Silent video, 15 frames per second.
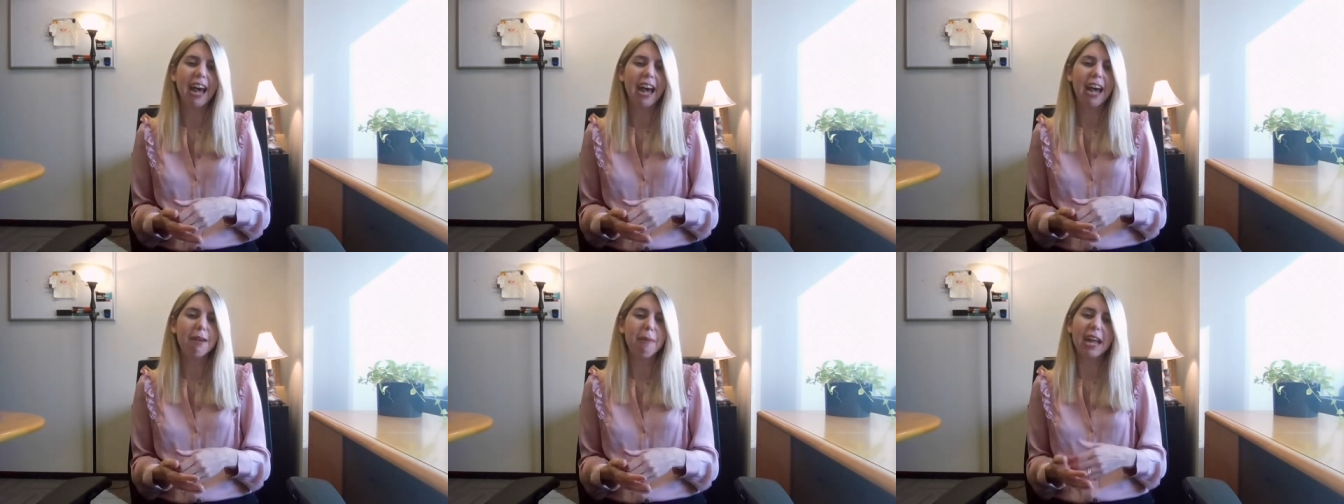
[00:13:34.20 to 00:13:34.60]

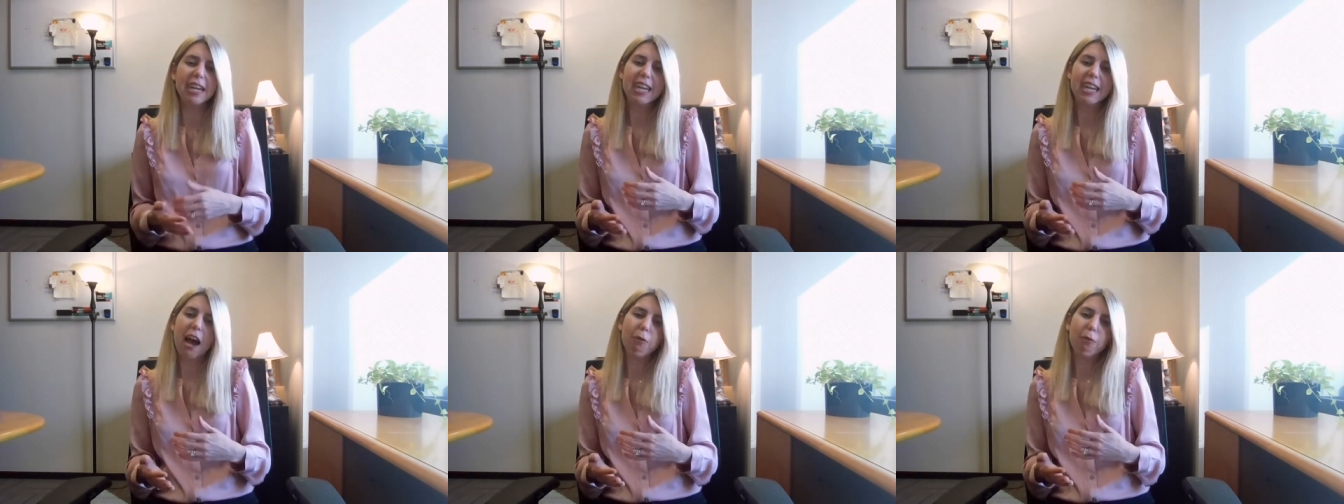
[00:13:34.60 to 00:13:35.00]
Um,
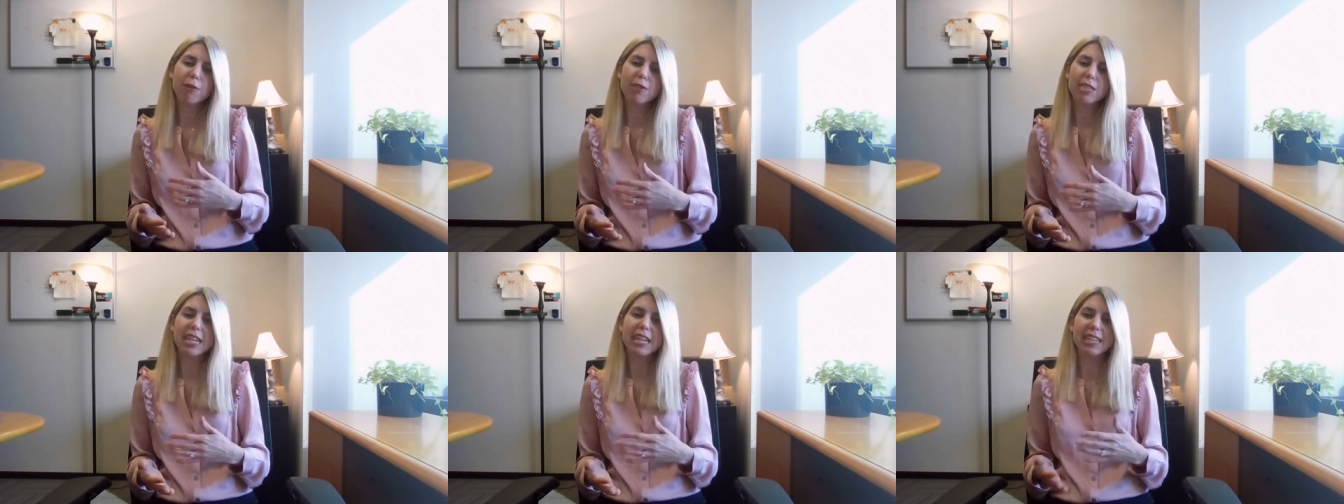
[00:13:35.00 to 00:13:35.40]
and now we're
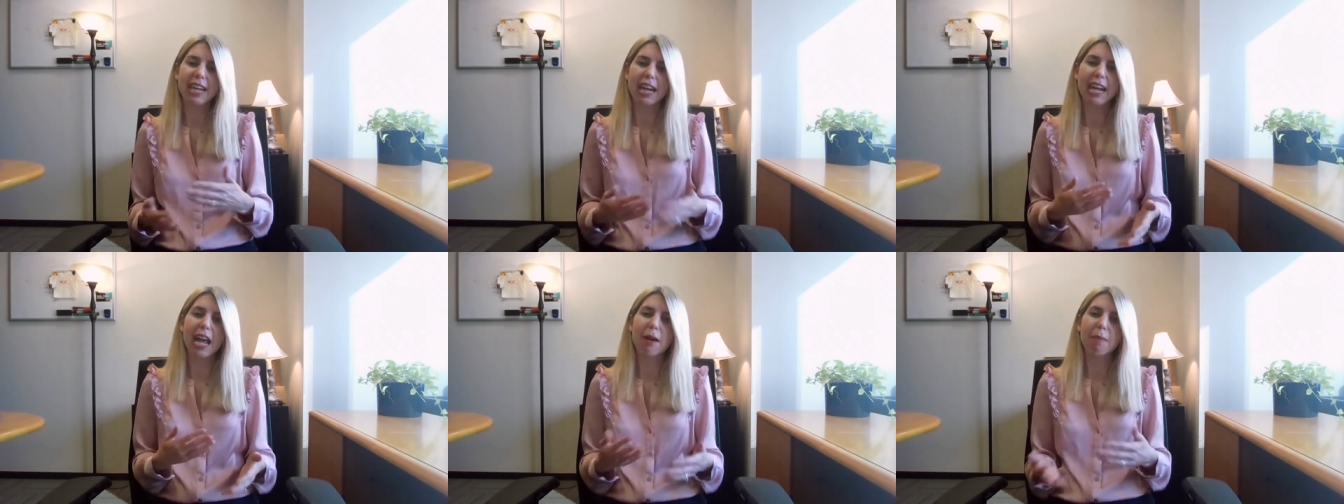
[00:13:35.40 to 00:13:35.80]
seeing
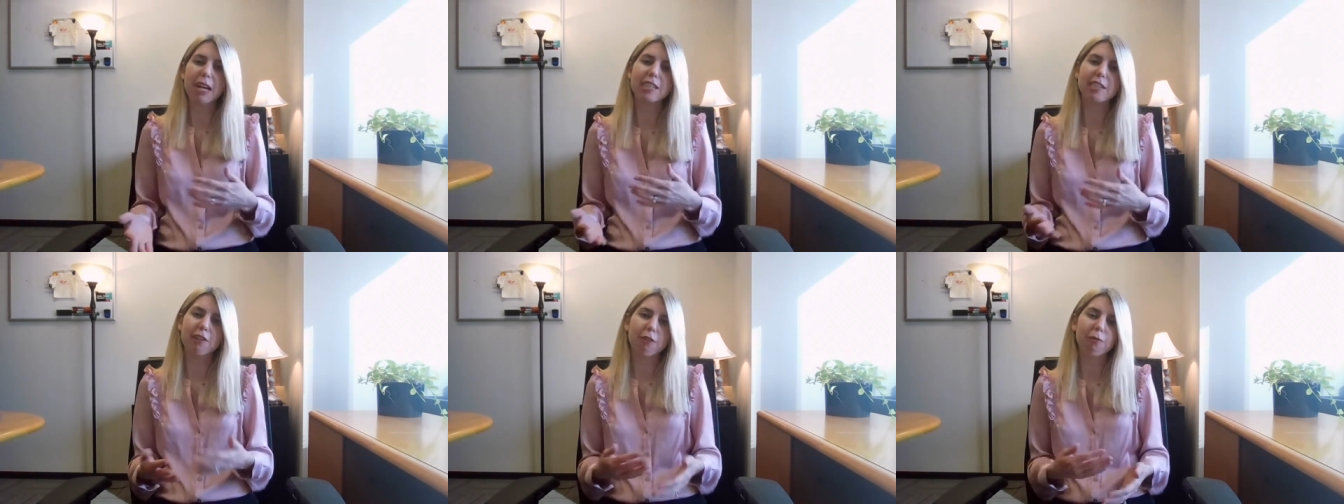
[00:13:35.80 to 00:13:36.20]

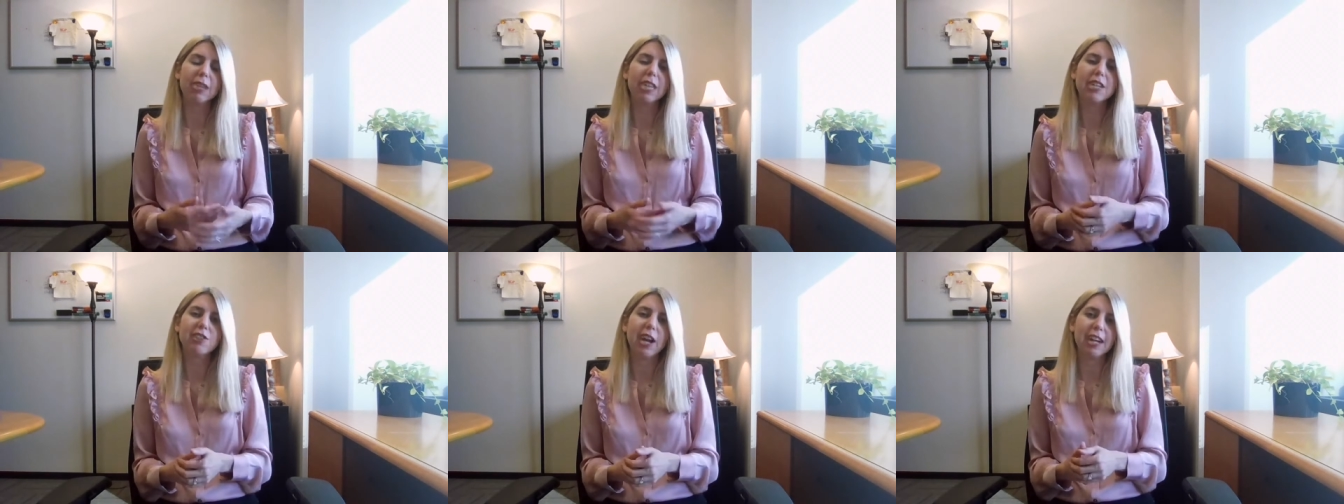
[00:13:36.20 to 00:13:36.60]
dynamics that are
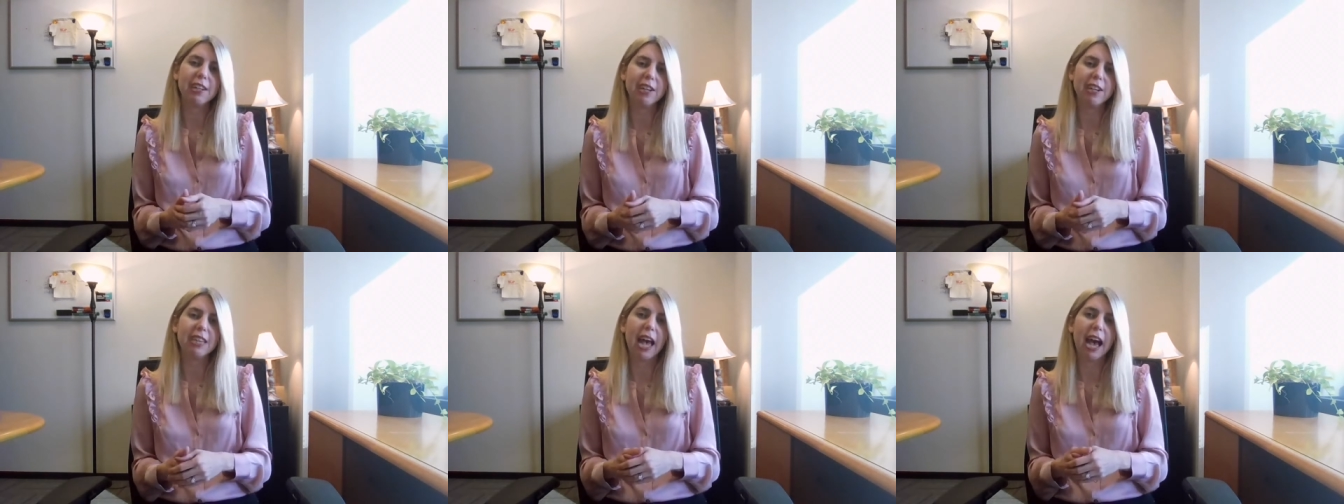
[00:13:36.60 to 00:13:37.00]
really
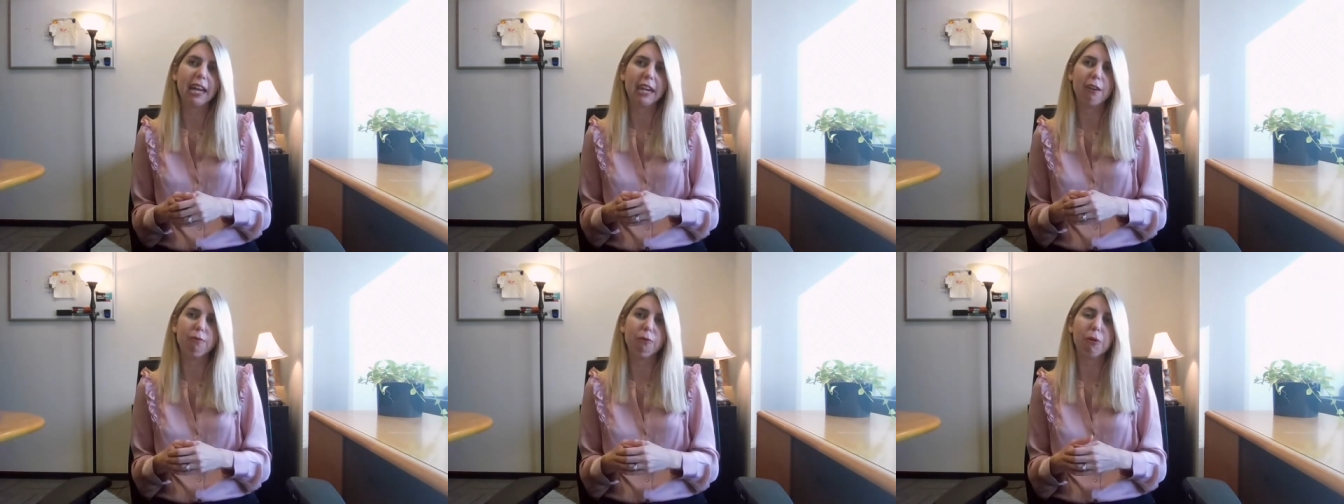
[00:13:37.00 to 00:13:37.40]
changing that
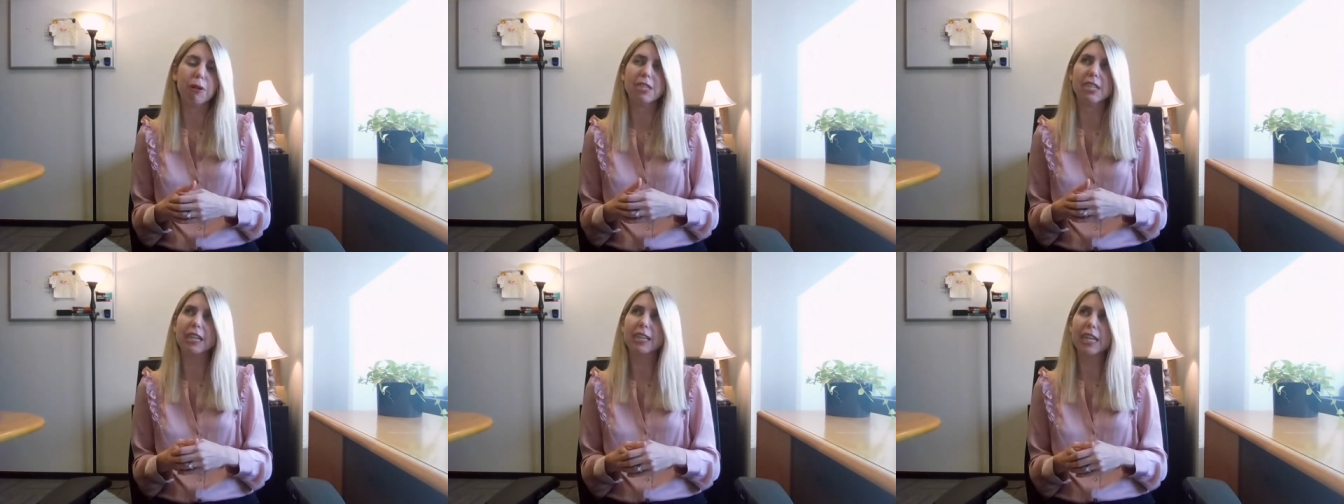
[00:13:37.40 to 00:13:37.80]
and
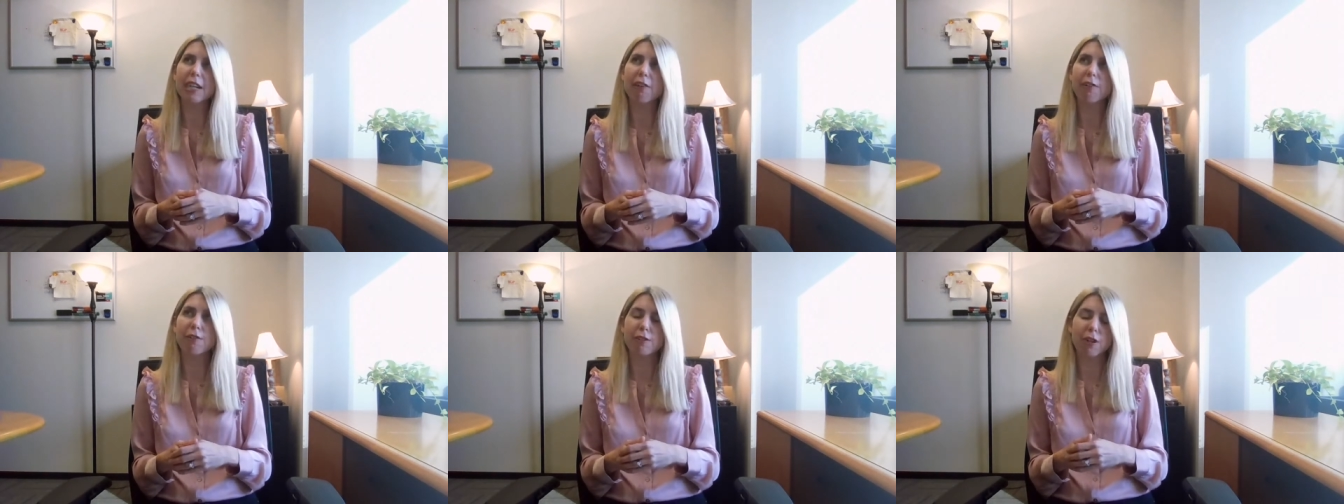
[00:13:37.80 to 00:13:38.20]
forcing
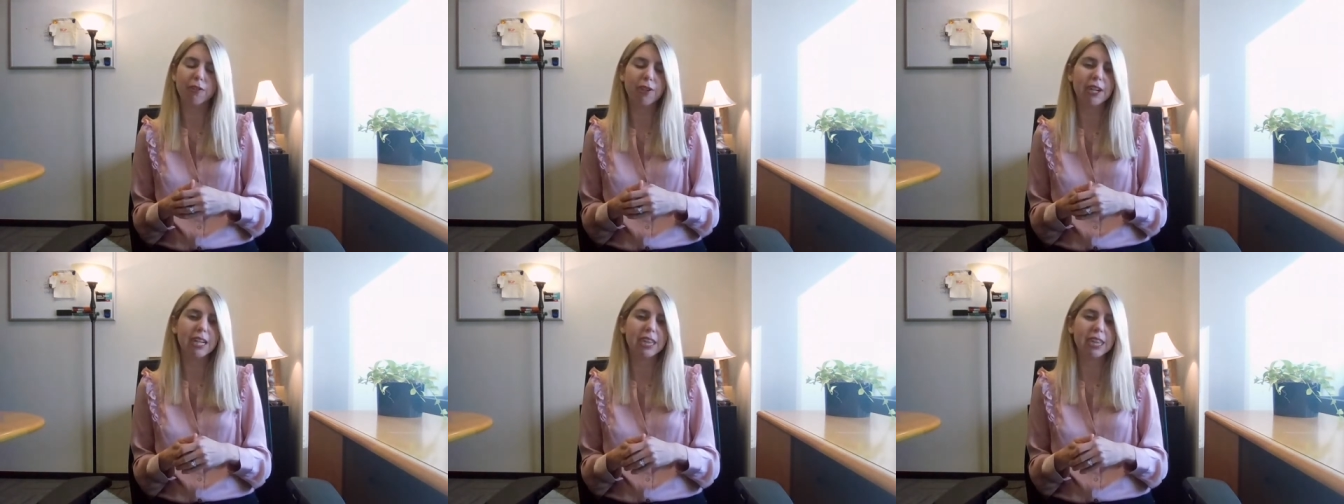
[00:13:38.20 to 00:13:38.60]
leaders to
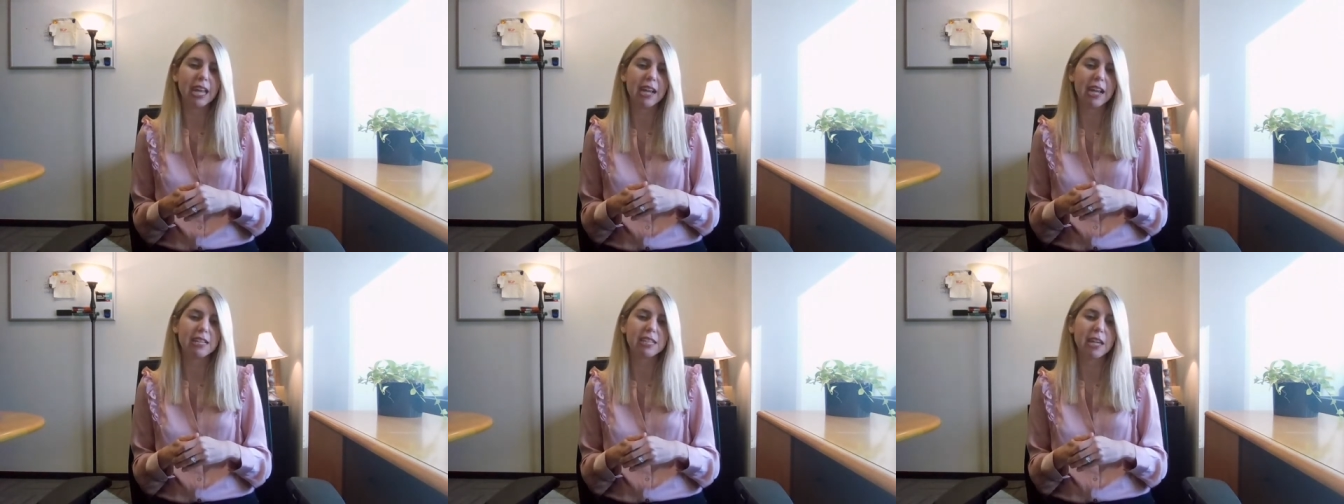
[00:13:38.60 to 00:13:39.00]
look at
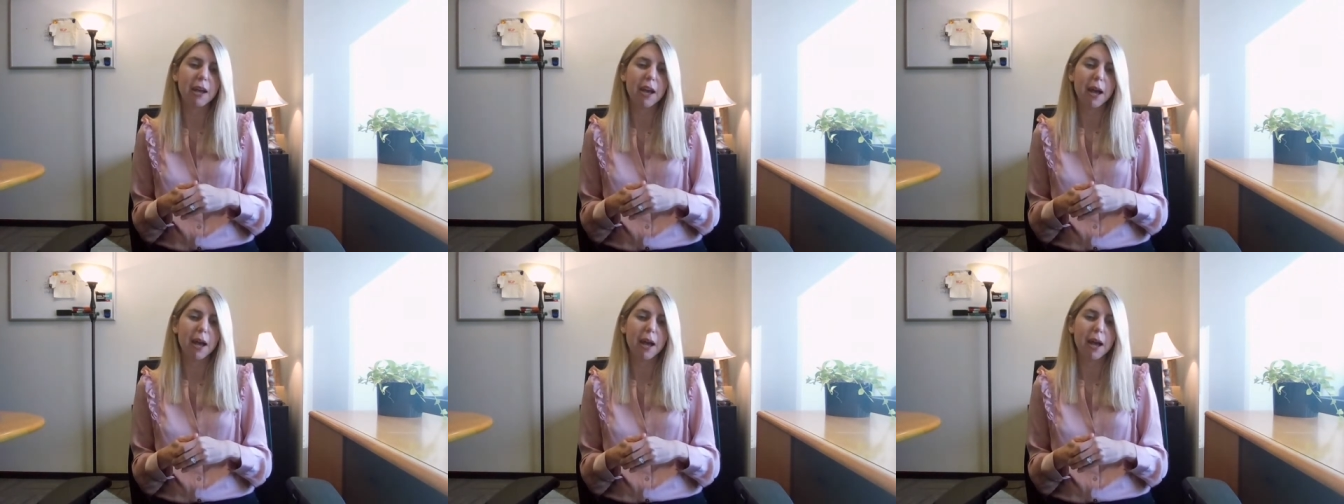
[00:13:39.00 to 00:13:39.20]
things